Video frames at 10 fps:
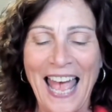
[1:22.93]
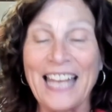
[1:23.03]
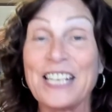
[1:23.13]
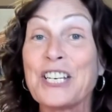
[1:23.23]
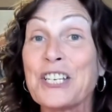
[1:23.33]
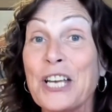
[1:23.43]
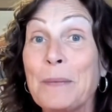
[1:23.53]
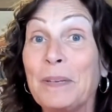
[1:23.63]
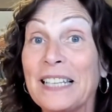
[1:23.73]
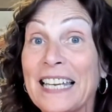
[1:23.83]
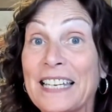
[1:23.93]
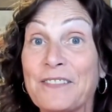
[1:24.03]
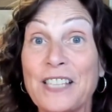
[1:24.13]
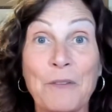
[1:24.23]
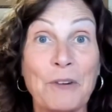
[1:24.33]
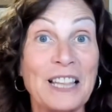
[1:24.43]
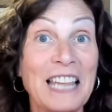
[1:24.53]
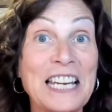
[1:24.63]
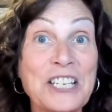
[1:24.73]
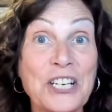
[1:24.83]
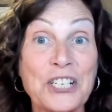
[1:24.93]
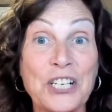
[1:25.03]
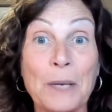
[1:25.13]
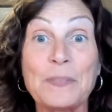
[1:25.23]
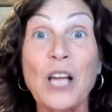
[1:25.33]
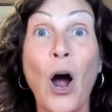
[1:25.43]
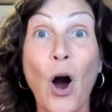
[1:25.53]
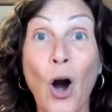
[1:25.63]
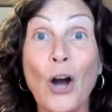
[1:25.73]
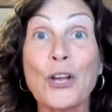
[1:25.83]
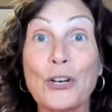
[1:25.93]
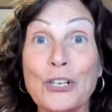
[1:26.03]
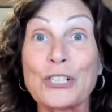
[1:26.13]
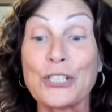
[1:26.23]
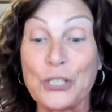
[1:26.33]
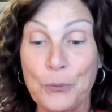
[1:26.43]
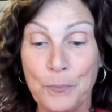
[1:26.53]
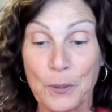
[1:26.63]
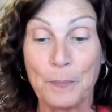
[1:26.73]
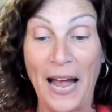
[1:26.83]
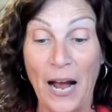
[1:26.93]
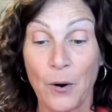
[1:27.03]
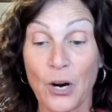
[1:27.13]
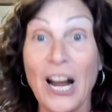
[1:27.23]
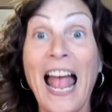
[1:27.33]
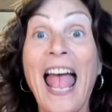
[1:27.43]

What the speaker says: And she believes that relationships are your superpower.